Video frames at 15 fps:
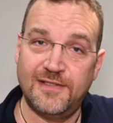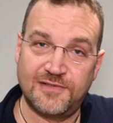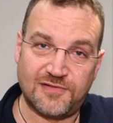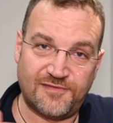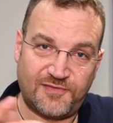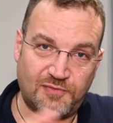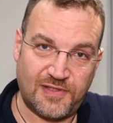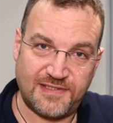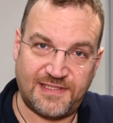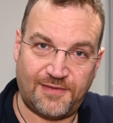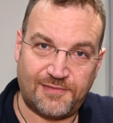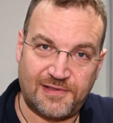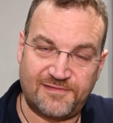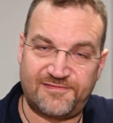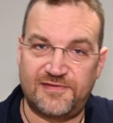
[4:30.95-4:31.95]
So if you want to take
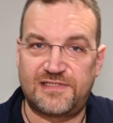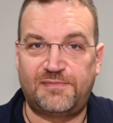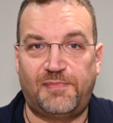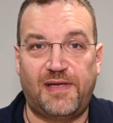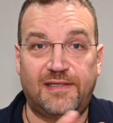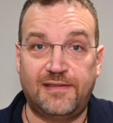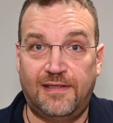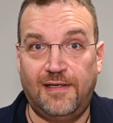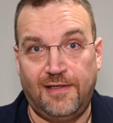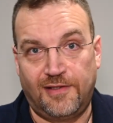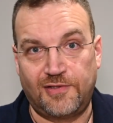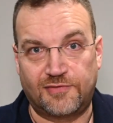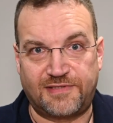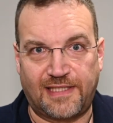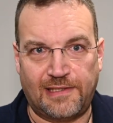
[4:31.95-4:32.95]
one out for a spin,
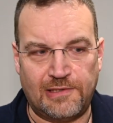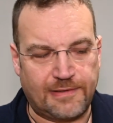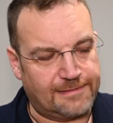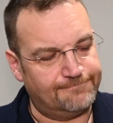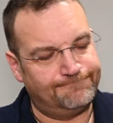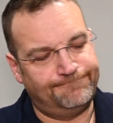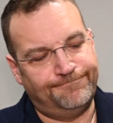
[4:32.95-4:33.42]
go take a look.